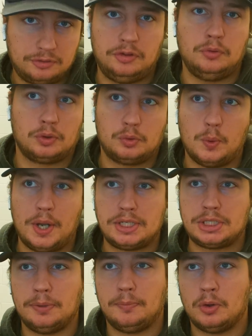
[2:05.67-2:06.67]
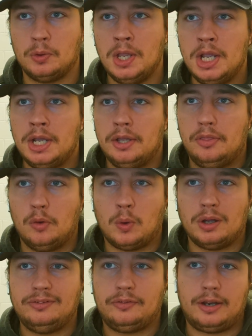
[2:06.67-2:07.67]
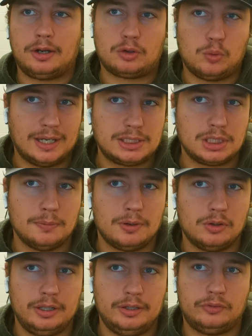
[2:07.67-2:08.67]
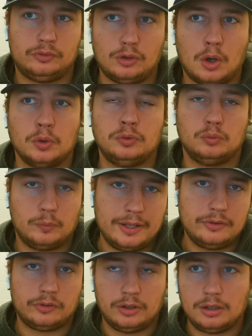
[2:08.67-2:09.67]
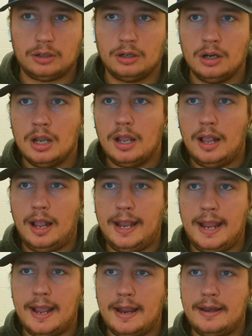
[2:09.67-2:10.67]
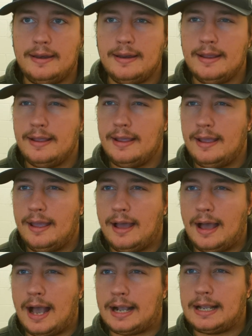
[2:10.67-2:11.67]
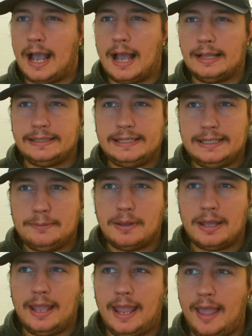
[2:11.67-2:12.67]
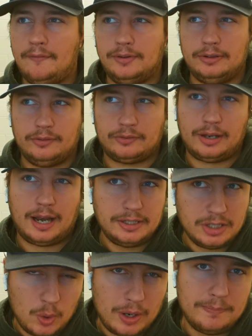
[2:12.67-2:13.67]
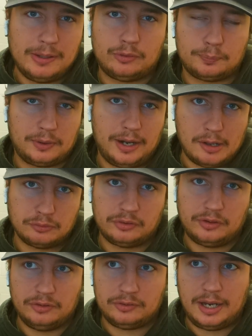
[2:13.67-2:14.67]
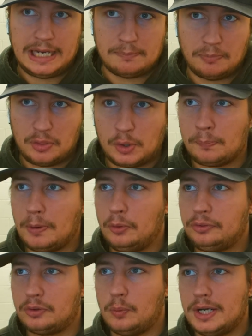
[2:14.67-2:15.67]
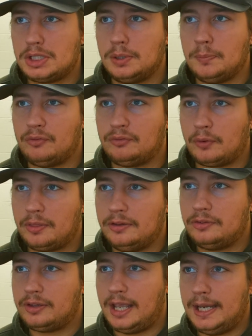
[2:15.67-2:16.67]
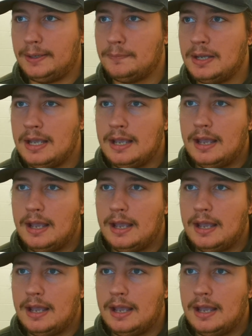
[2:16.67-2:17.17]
Two are questionable. The ones that are questionable is Dalton Risner and Akhalib Evans. And I know I mispronounced his name. They're both questionable for this game.